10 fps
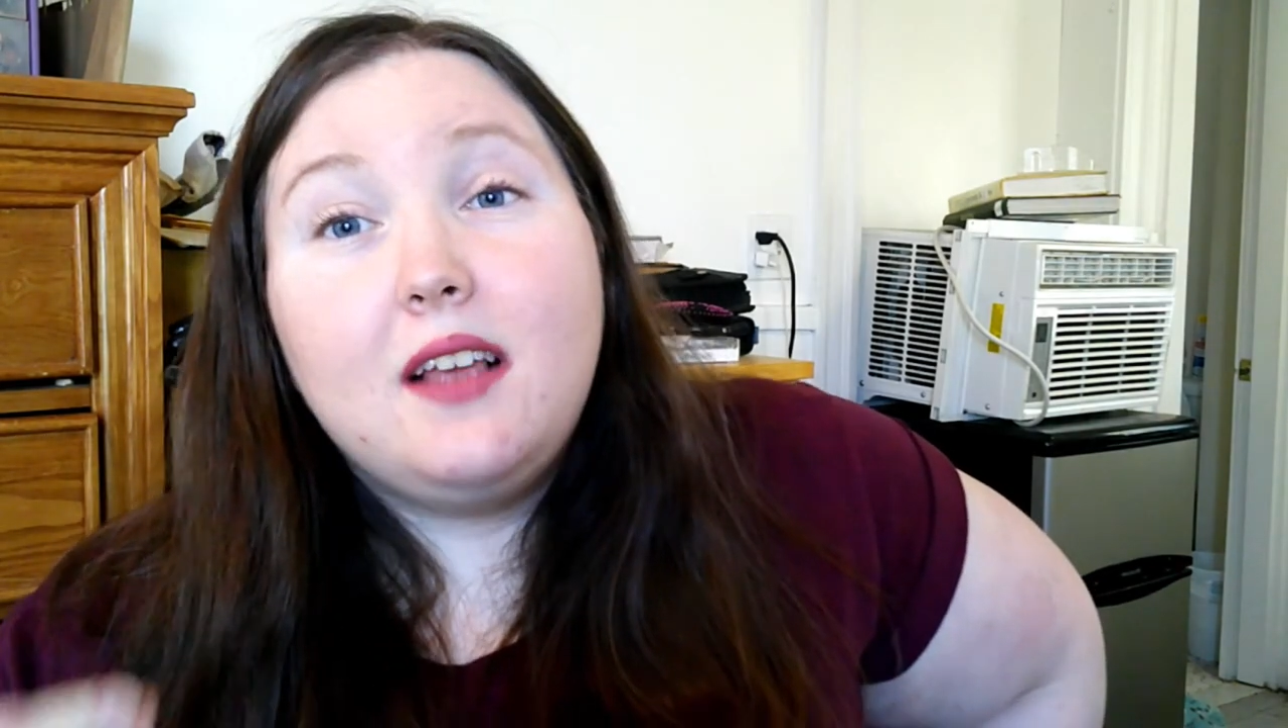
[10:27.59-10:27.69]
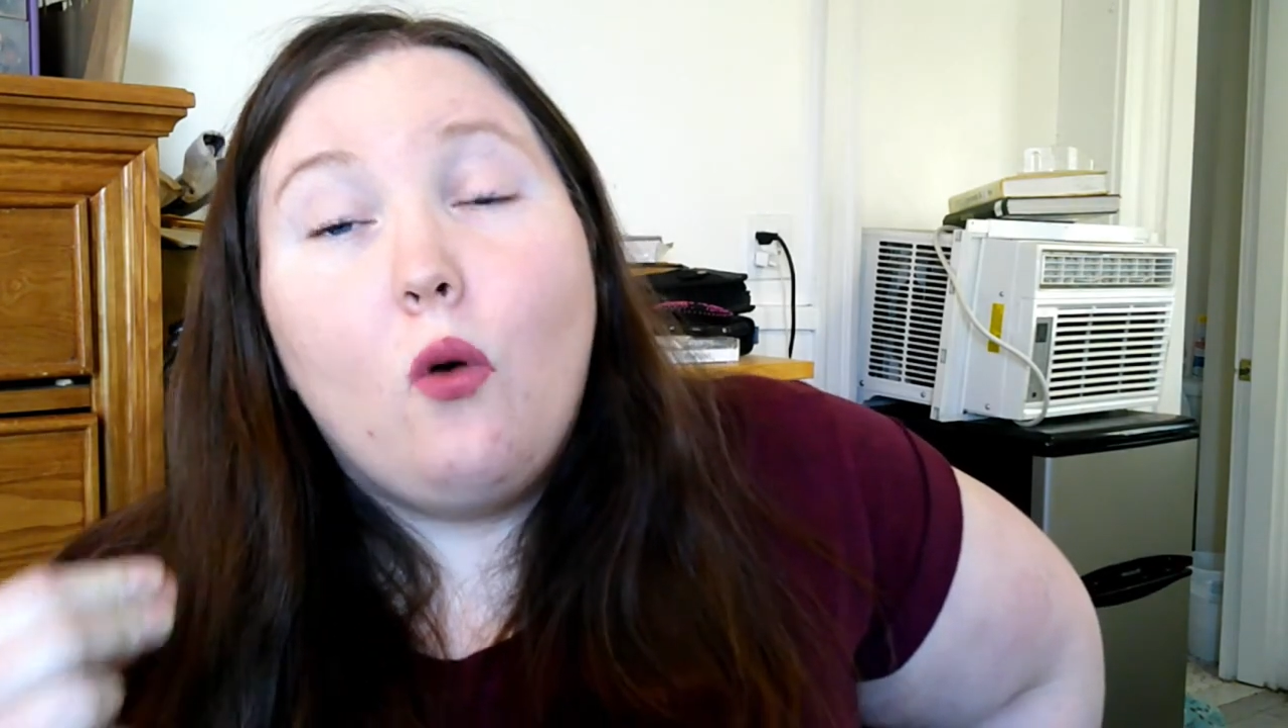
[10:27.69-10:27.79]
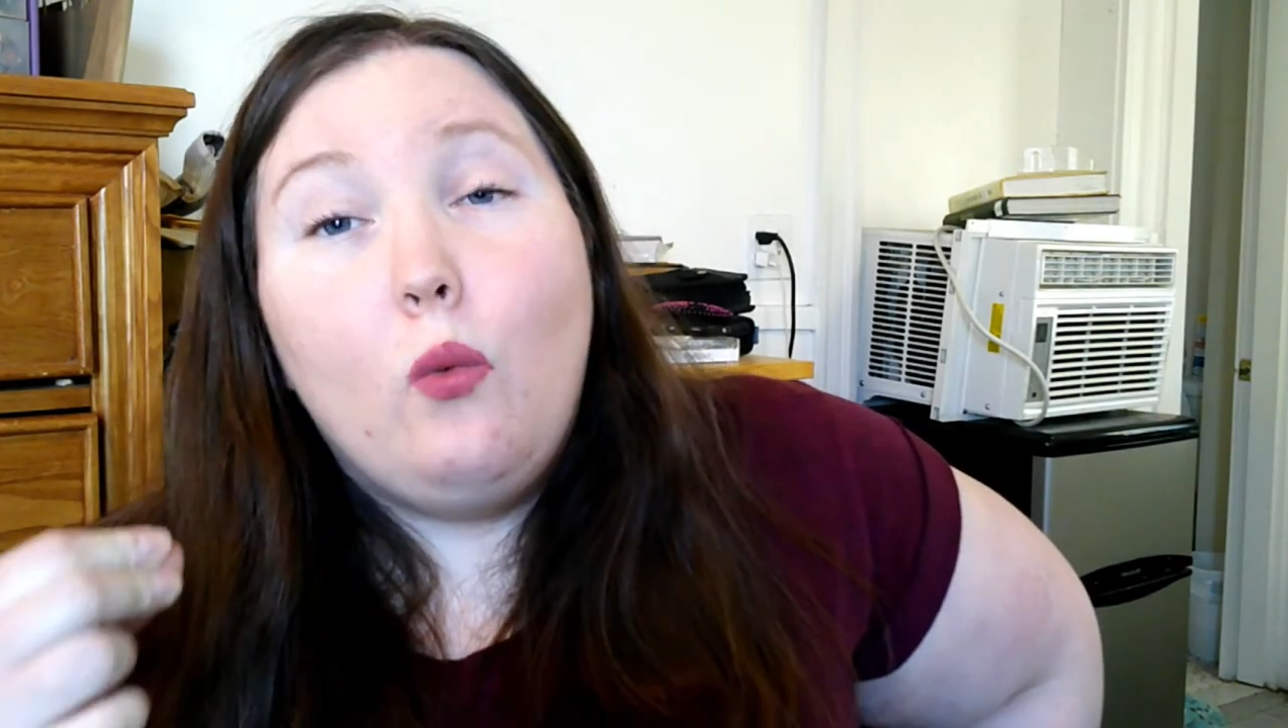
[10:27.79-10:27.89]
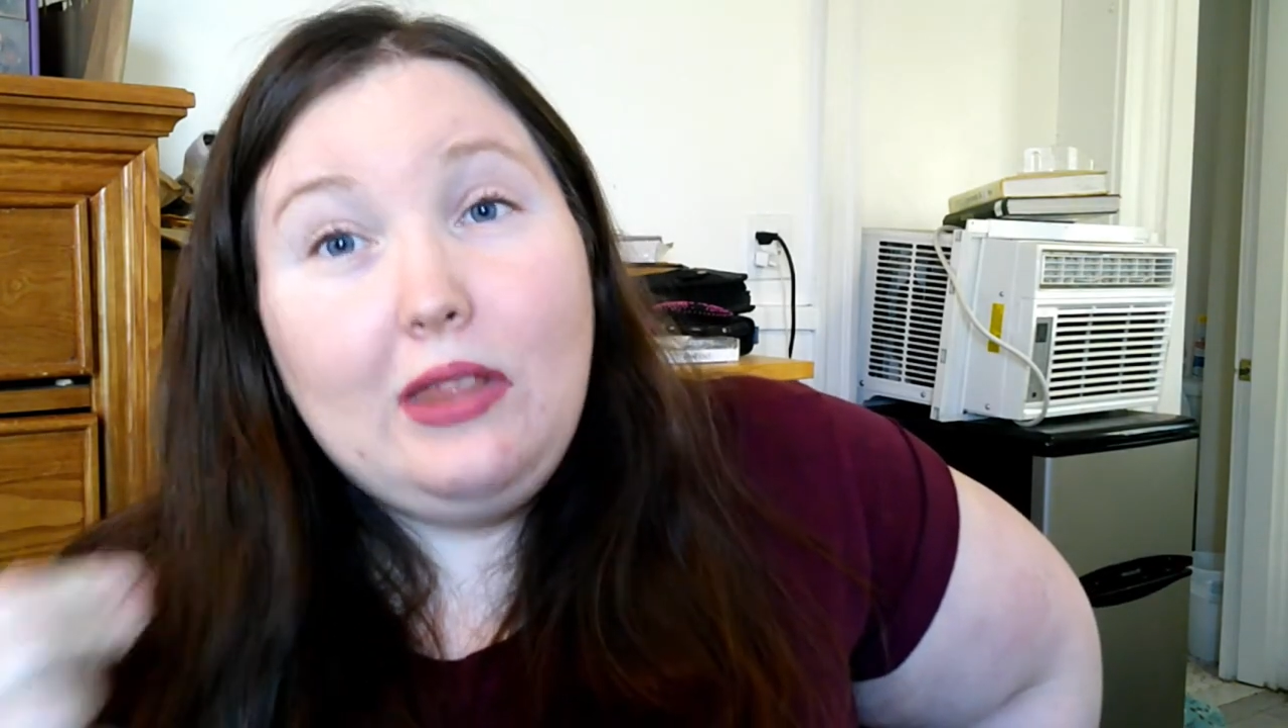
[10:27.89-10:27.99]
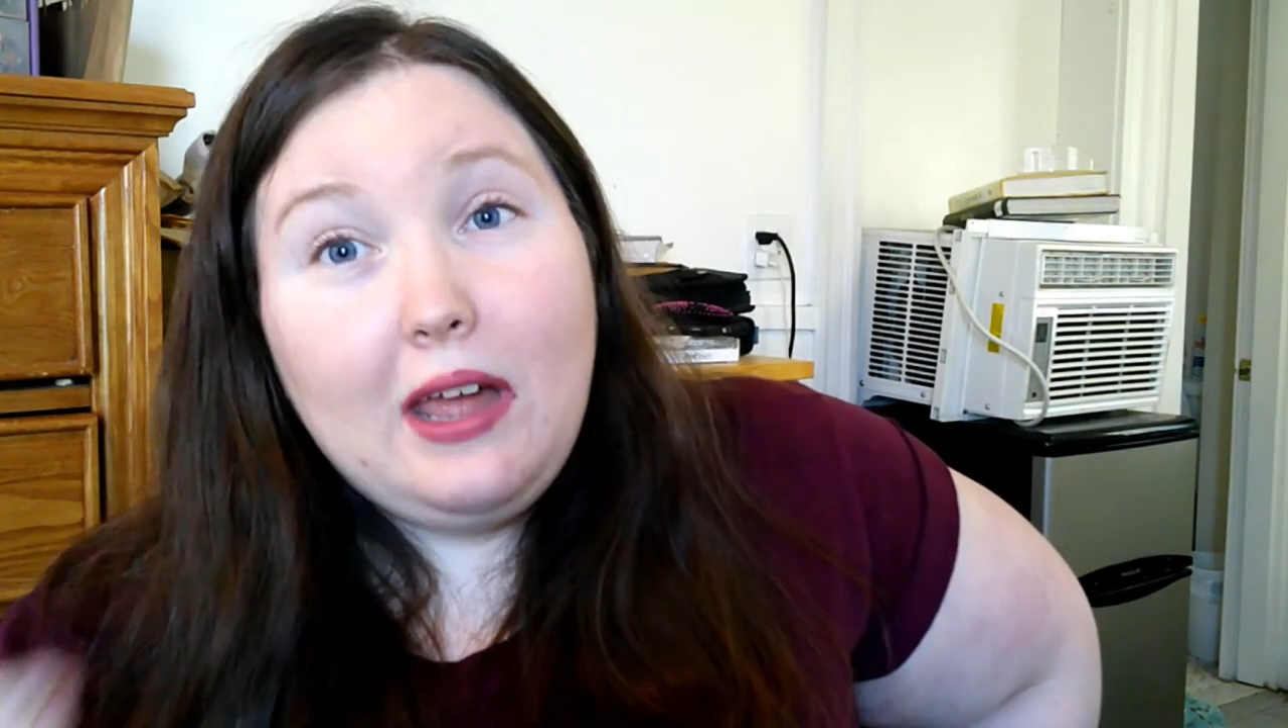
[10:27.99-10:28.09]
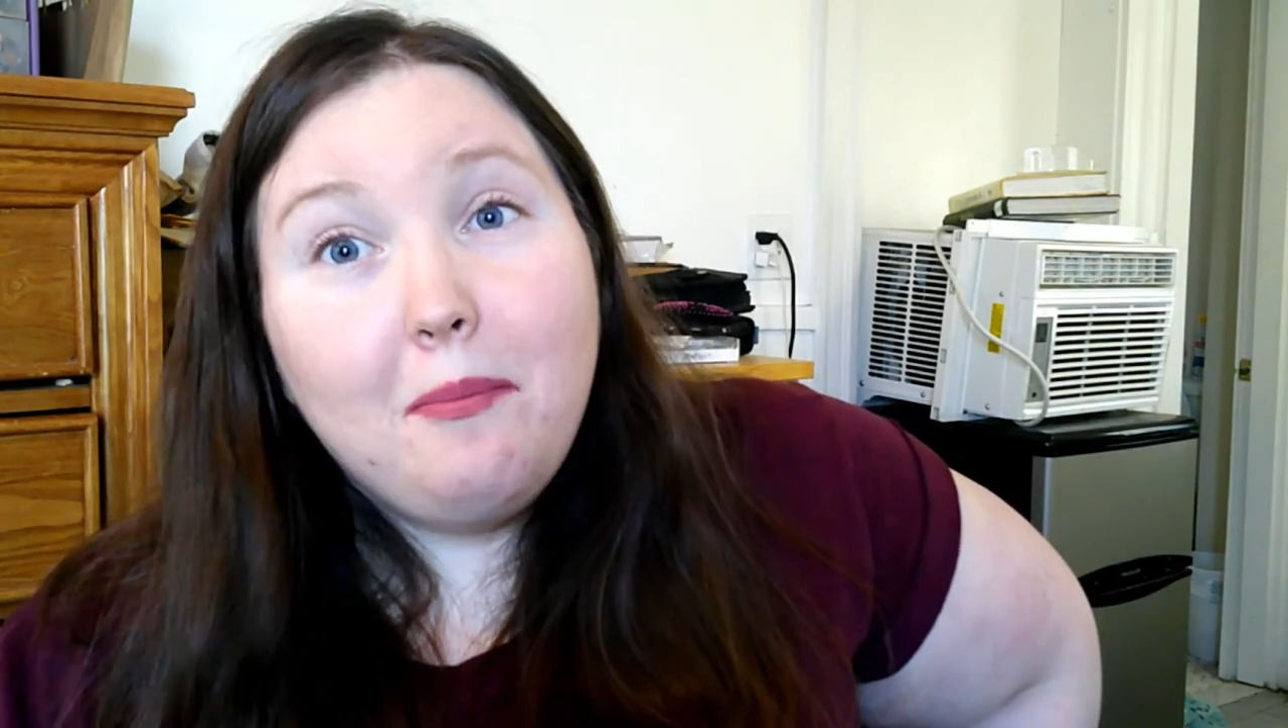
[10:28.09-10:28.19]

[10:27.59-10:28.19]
when they